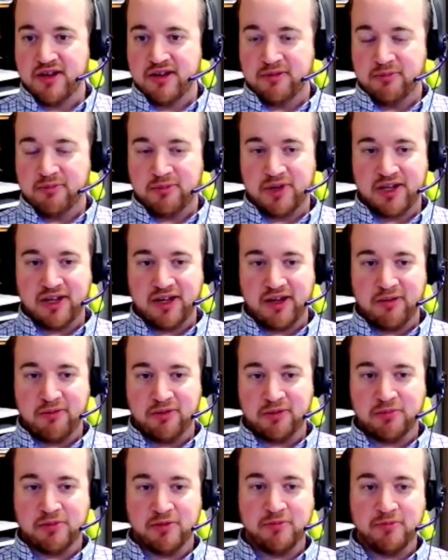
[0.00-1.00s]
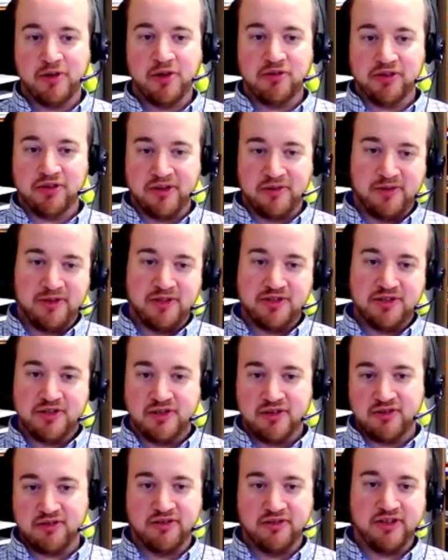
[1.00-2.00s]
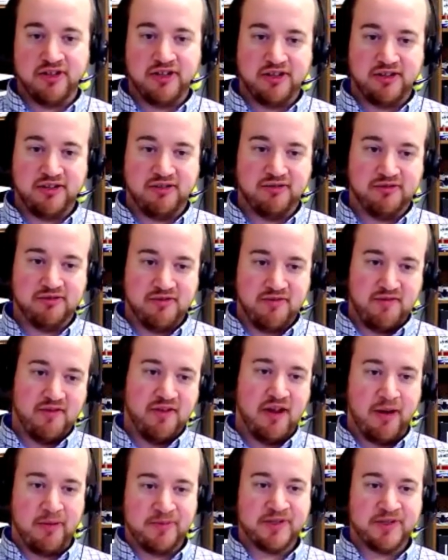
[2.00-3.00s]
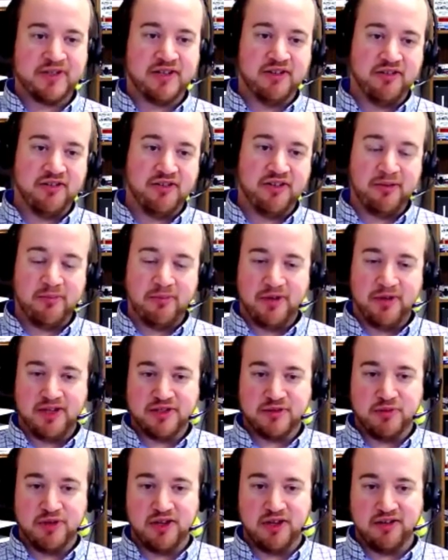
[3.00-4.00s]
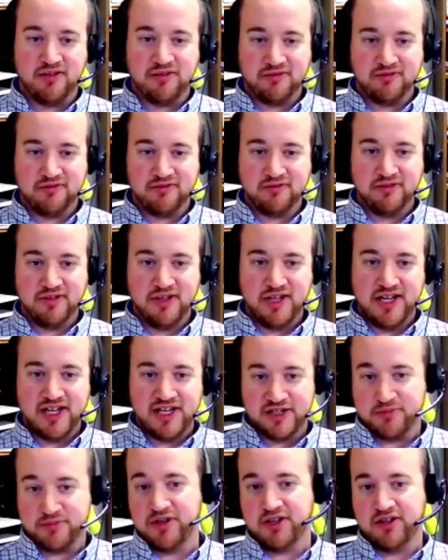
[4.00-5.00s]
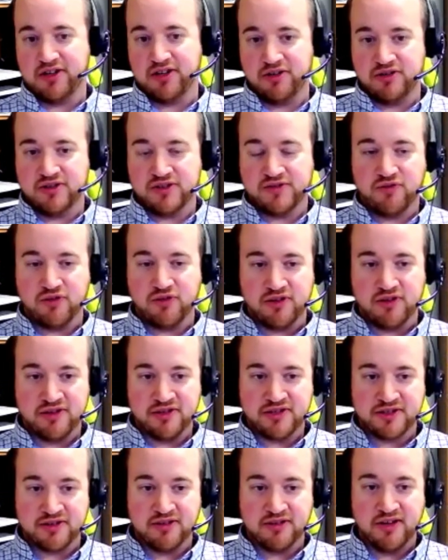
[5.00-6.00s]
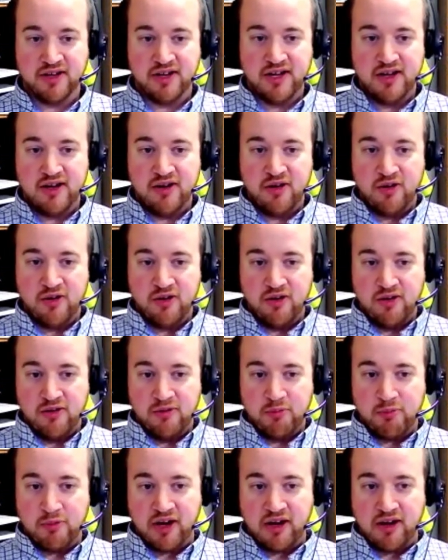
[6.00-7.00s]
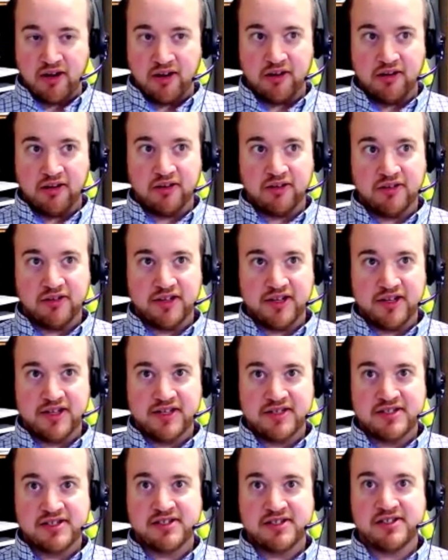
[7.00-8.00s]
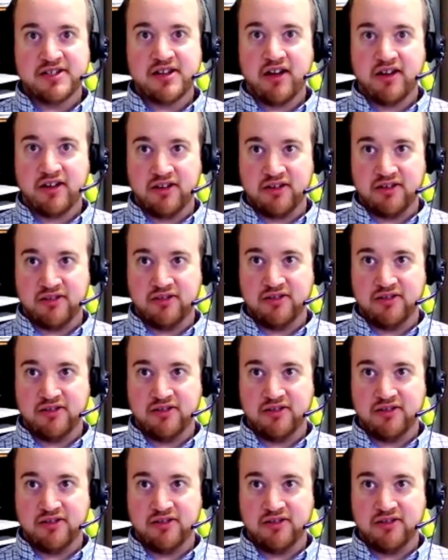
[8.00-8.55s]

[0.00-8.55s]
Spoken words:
being able to promote them internally and upskill them has been huge for us. And my second